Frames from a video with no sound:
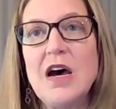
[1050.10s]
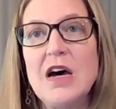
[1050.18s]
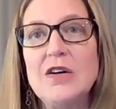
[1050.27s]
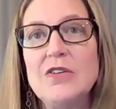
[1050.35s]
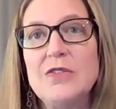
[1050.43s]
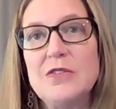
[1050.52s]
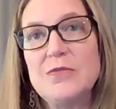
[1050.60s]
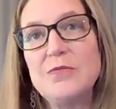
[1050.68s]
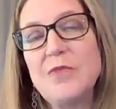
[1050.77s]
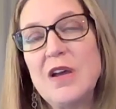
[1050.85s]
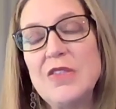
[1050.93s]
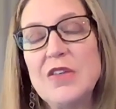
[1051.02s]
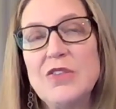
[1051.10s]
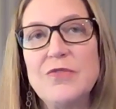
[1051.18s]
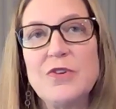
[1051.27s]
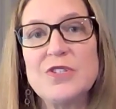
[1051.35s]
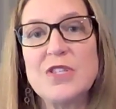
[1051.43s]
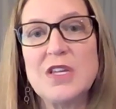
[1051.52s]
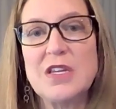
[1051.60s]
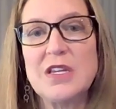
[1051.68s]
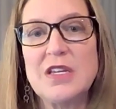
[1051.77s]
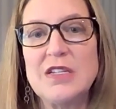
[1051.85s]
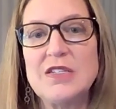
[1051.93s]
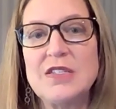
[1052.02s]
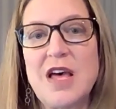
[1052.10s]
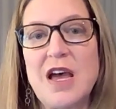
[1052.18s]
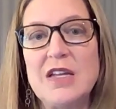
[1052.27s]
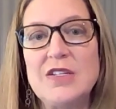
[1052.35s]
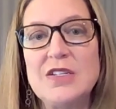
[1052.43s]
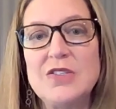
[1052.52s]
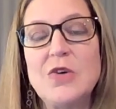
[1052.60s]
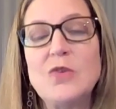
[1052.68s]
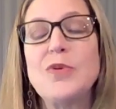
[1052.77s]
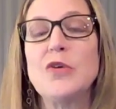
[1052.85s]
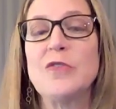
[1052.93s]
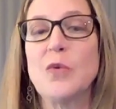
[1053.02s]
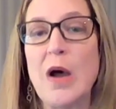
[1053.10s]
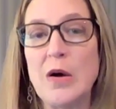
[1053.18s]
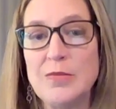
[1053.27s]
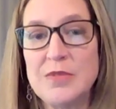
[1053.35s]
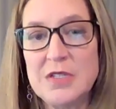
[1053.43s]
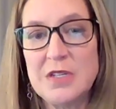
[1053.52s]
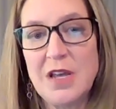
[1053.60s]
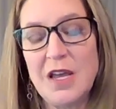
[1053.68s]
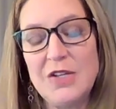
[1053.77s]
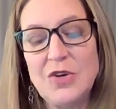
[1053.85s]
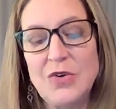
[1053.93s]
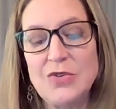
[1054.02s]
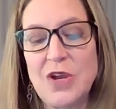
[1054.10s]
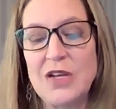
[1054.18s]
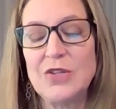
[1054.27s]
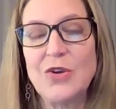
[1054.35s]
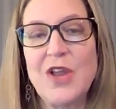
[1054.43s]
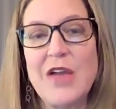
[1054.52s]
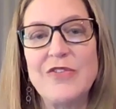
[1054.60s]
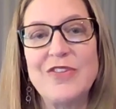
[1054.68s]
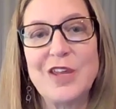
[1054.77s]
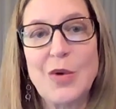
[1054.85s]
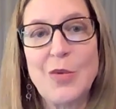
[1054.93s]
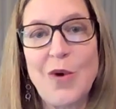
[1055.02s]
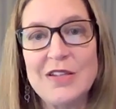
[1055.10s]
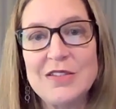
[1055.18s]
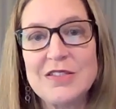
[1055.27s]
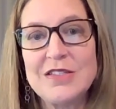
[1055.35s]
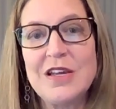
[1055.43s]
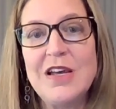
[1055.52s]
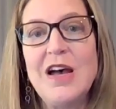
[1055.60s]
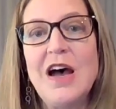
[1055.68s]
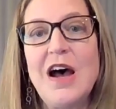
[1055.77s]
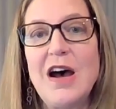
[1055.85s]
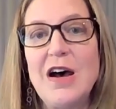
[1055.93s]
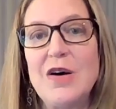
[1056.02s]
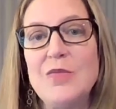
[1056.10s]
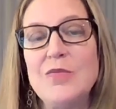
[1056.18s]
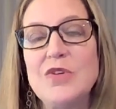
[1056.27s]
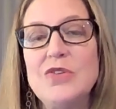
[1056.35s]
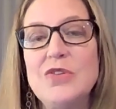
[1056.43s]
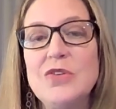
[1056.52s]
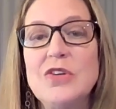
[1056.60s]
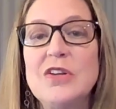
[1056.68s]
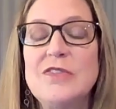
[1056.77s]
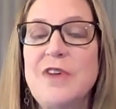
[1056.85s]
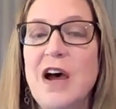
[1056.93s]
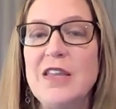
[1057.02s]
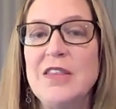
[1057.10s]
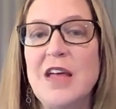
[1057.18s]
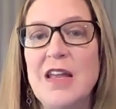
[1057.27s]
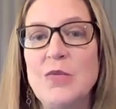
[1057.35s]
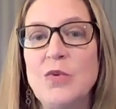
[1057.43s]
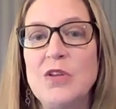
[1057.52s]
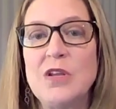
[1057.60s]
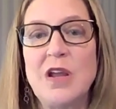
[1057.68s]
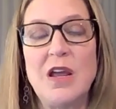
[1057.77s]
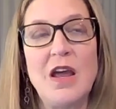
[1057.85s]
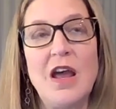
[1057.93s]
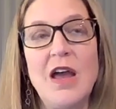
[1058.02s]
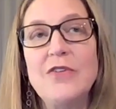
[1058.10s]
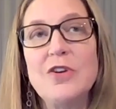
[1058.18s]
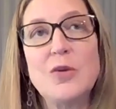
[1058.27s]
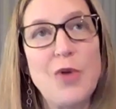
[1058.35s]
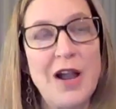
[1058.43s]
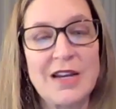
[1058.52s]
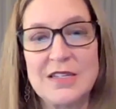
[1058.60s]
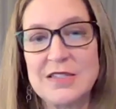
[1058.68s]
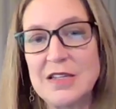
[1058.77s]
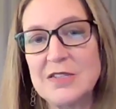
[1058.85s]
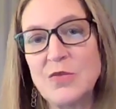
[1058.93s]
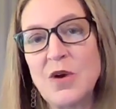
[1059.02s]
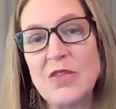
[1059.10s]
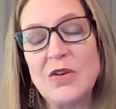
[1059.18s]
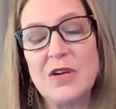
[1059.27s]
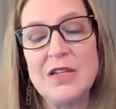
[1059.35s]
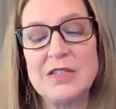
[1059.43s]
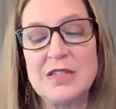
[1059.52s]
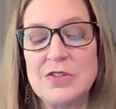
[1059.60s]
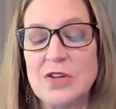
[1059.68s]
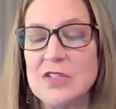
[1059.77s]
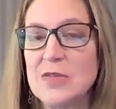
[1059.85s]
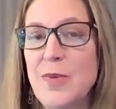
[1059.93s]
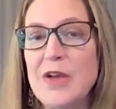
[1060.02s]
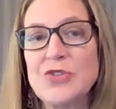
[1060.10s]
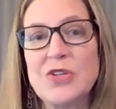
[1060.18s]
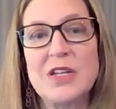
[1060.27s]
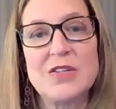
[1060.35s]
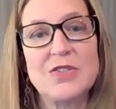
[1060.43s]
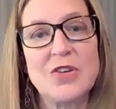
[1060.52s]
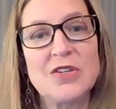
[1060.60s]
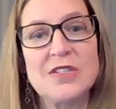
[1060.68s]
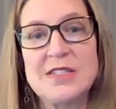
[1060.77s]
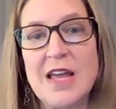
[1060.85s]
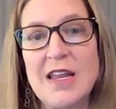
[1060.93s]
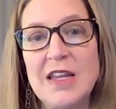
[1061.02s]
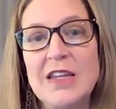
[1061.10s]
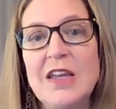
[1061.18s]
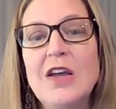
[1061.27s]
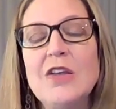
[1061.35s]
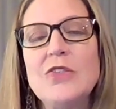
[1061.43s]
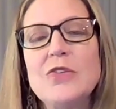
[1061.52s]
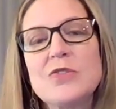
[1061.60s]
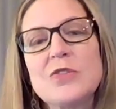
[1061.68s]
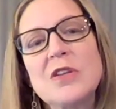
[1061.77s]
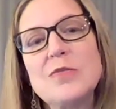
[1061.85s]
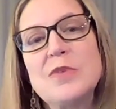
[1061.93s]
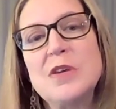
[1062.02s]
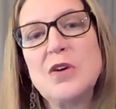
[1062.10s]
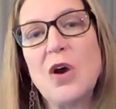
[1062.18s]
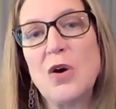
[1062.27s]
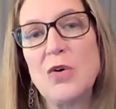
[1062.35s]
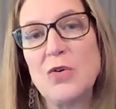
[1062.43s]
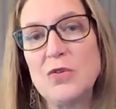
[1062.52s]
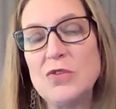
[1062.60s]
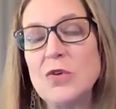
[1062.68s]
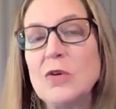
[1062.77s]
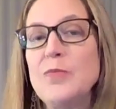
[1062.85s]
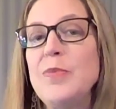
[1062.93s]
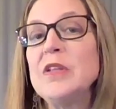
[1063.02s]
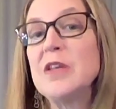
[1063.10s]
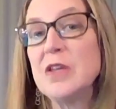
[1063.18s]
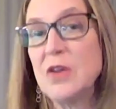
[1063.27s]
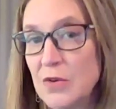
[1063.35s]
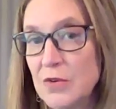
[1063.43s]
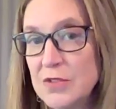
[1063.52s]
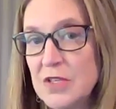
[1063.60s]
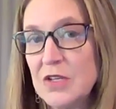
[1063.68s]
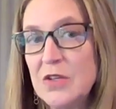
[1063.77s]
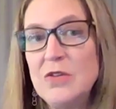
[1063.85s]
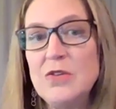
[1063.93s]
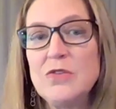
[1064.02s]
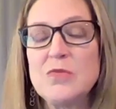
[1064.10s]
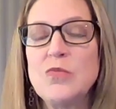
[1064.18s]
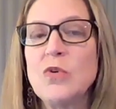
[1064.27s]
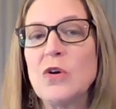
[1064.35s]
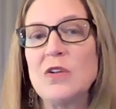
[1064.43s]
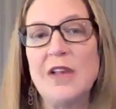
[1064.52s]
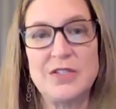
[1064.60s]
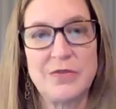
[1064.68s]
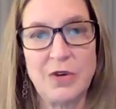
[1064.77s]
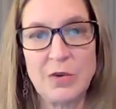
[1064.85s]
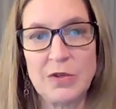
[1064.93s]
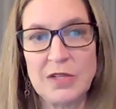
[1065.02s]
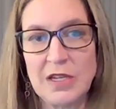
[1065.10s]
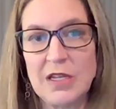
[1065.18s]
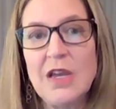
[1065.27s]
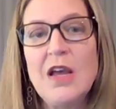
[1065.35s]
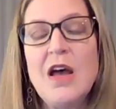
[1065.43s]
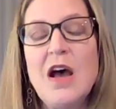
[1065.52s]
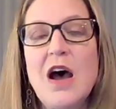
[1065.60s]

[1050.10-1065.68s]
I think the first thing is that don't be overwhelmed and don't try to learn everything at once. You're going to find that whatever your practice is, whether it's a certain specialty, a certain setting, there's going to be codes or billing codes that you use more or less frequently.